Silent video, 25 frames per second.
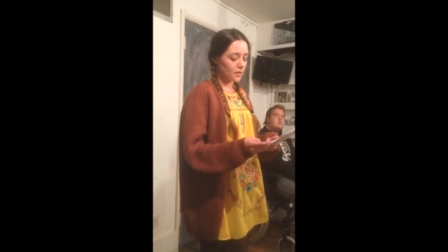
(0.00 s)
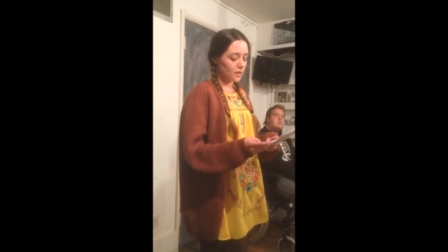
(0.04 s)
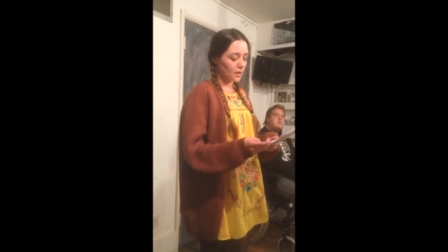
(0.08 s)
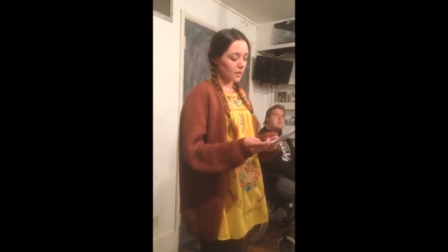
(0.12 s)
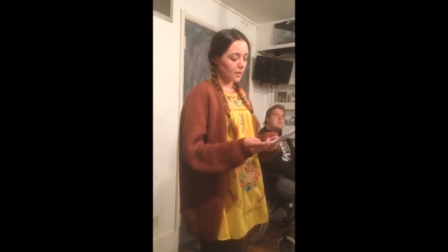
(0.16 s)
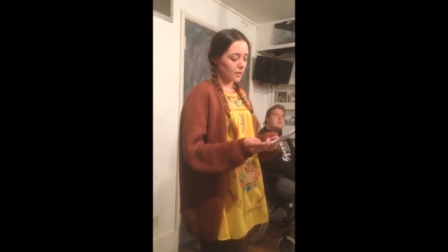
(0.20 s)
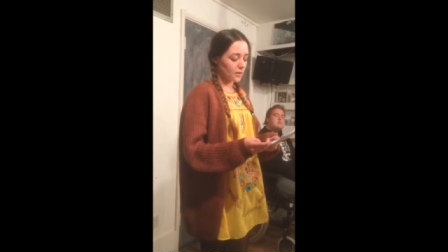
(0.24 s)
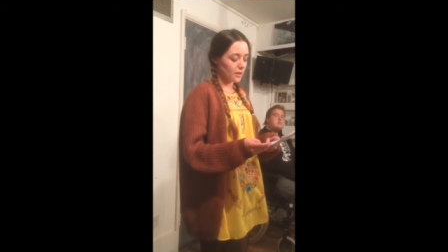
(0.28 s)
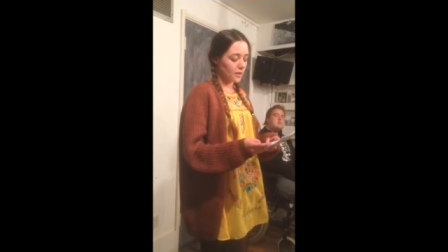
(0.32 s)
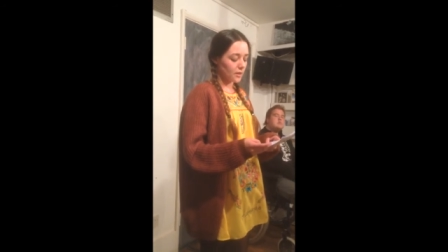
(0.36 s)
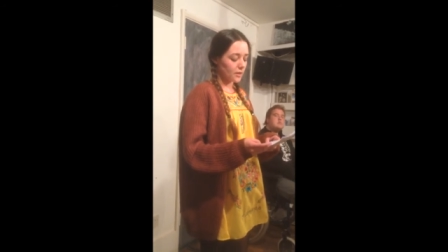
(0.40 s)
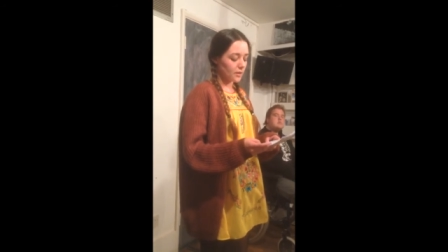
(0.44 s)

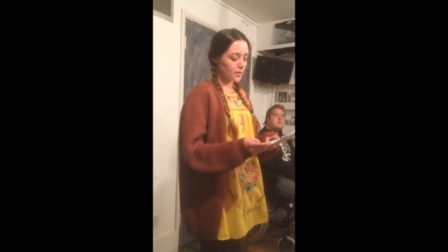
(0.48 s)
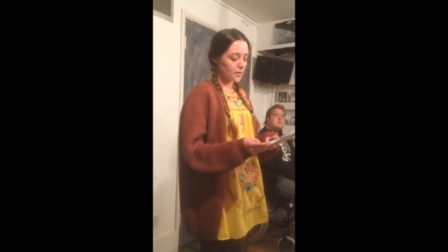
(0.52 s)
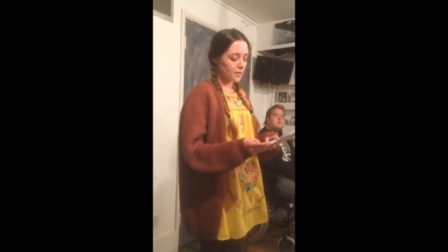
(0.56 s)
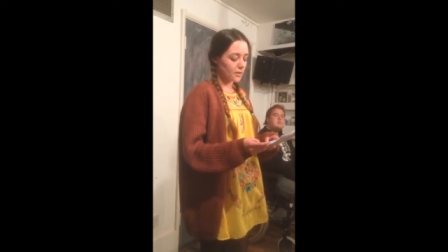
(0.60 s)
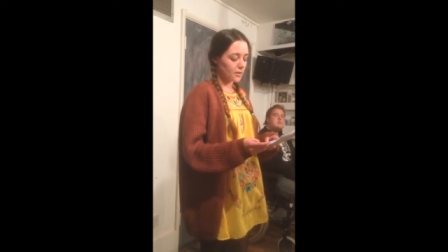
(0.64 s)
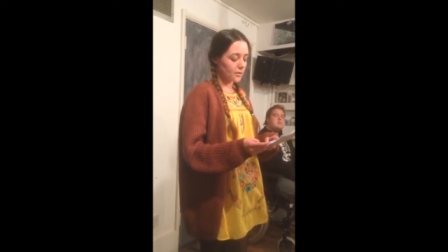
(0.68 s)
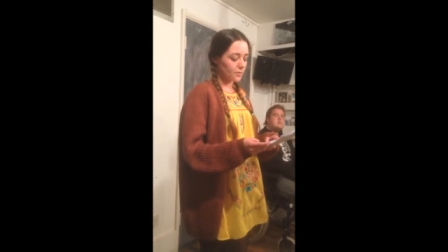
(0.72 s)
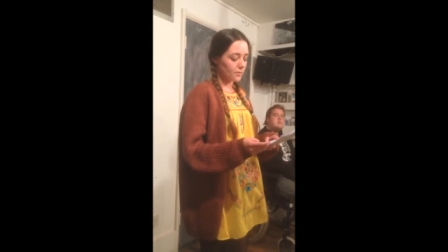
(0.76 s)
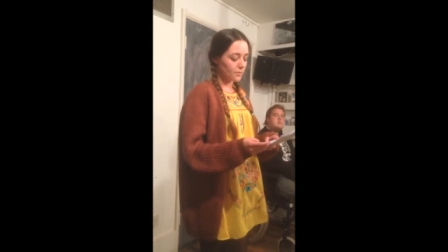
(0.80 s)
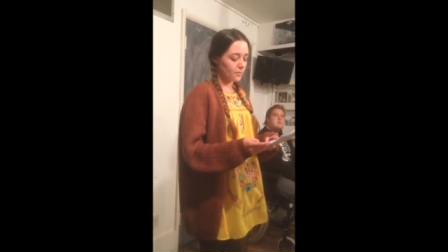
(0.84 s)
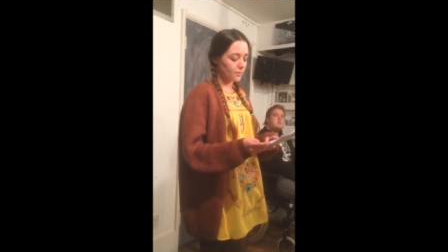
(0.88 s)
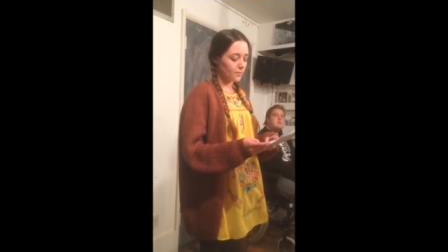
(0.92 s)

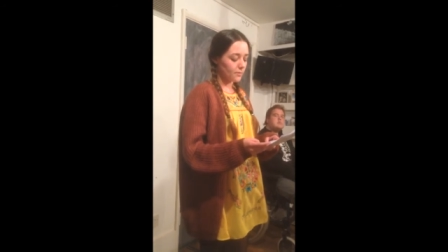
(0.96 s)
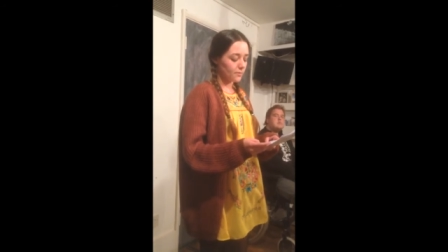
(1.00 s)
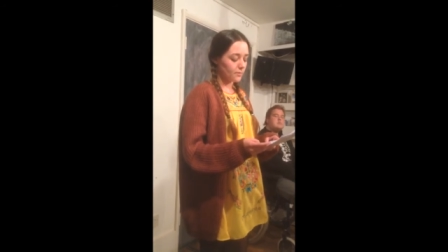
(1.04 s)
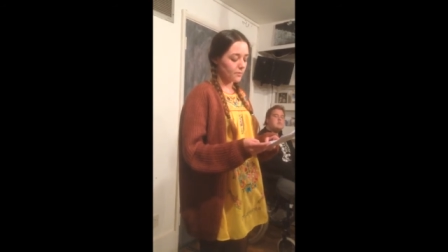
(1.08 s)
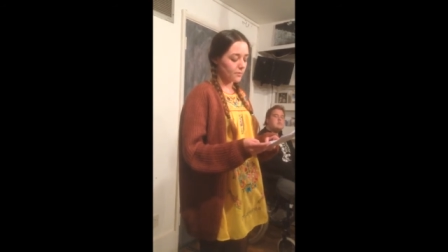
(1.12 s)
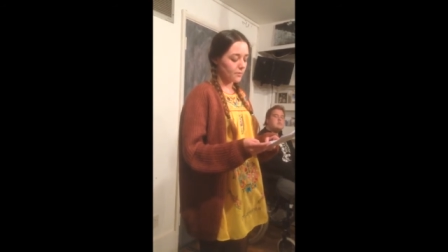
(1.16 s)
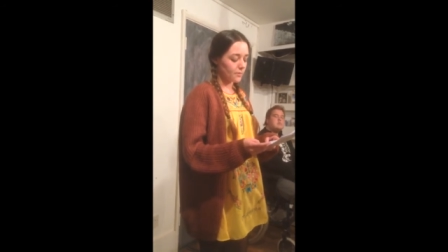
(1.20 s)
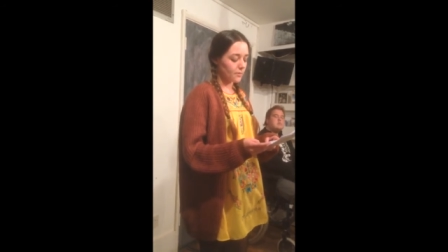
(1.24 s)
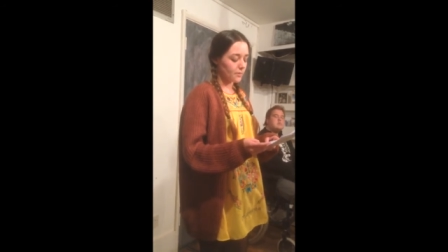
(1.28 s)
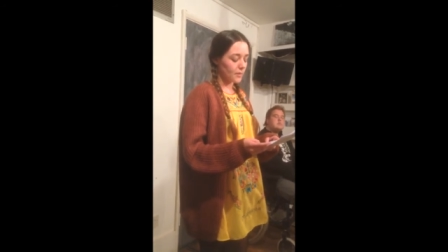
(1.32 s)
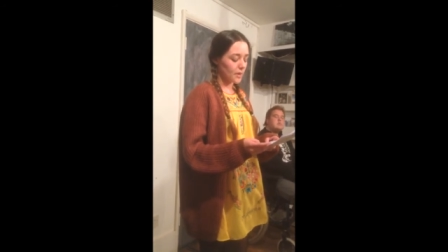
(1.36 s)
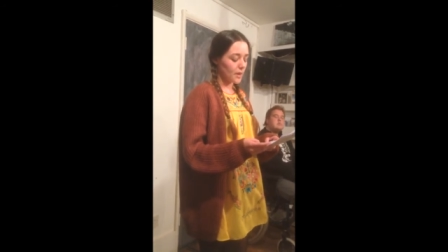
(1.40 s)
darkness,
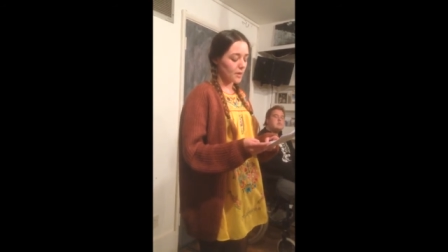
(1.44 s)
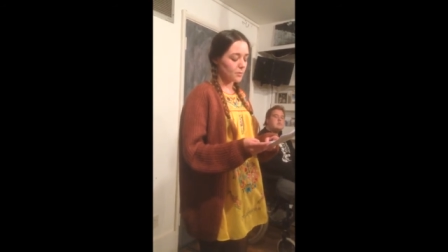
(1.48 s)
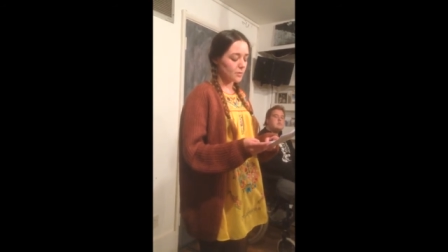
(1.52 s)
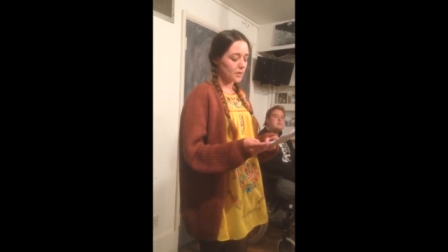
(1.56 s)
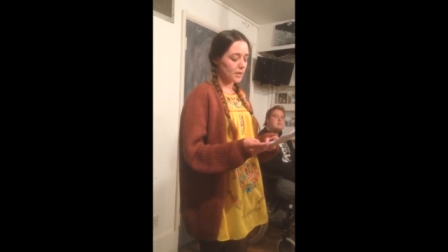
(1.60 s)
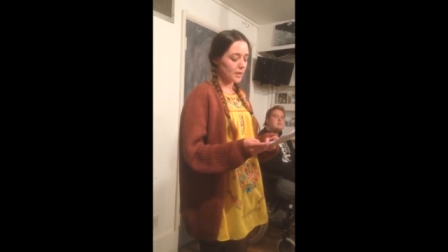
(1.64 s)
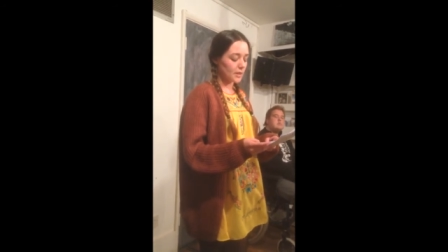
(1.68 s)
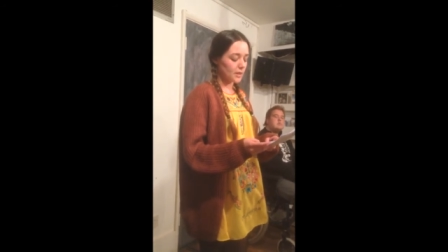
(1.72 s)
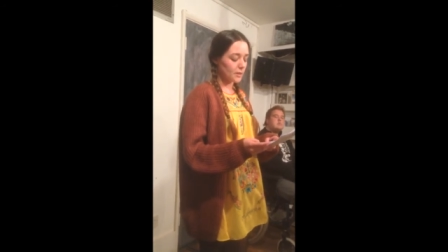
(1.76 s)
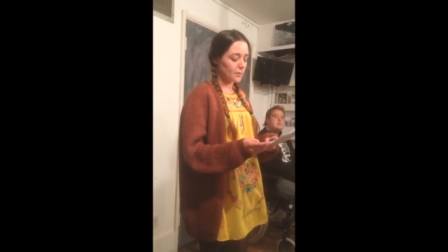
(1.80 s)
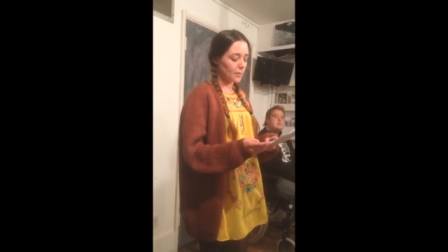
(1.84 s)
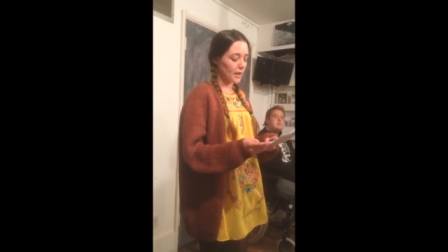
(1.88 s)

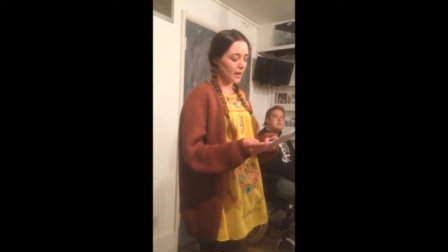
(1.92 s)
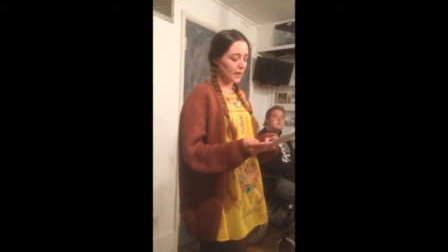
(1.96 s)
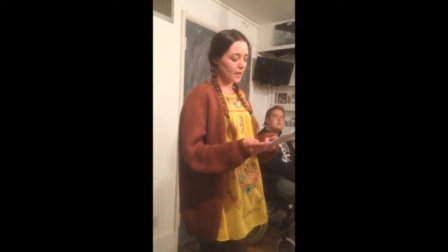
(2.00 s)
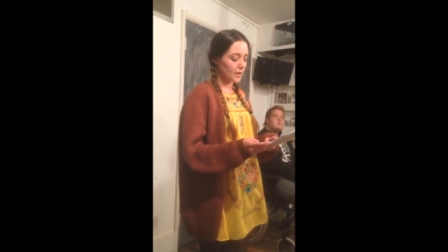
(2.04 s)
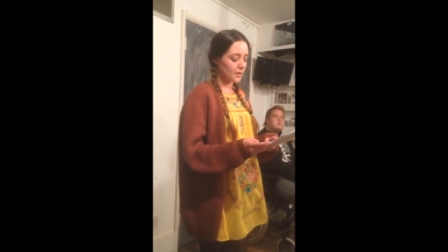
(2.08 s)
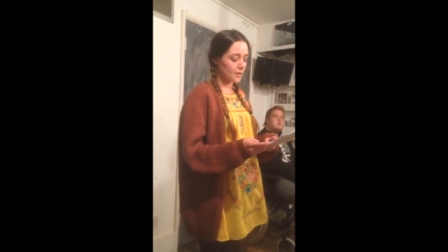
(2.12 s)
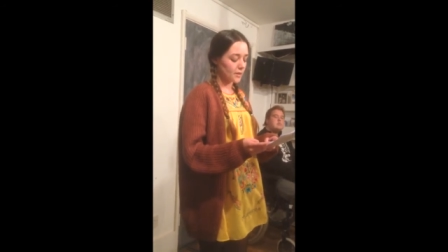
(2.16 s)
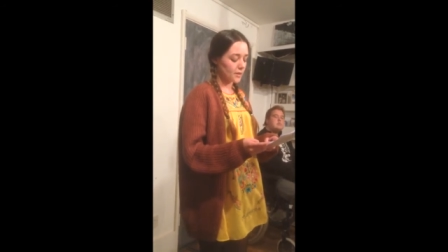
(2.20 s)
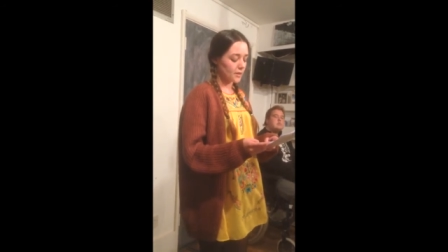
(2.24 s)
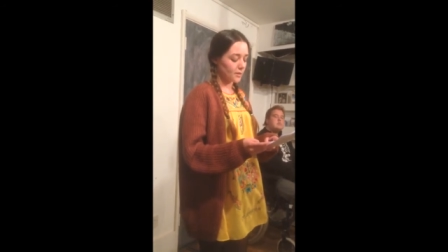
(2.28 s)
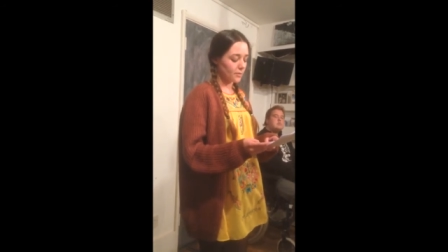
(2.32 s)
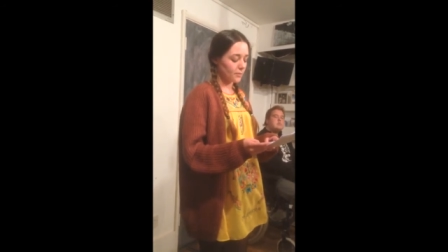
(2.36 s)
empty
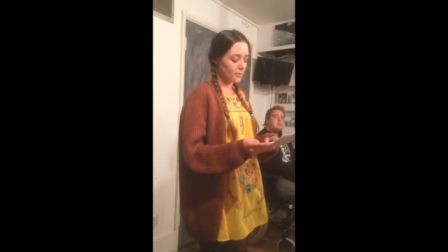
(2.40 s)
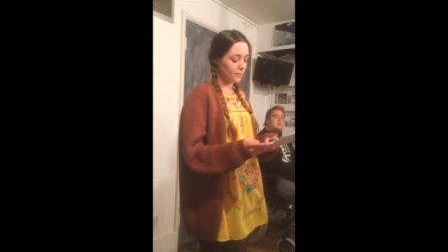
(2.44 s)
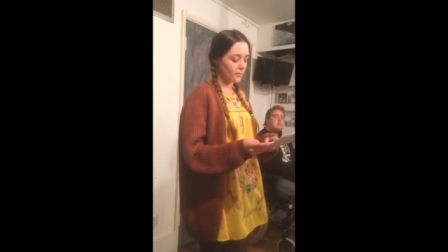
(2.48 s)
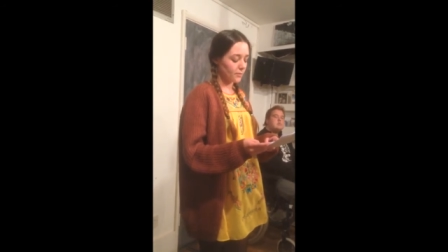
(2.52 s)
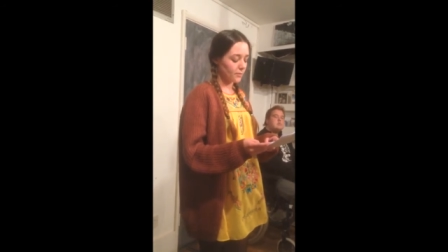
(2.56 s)
space.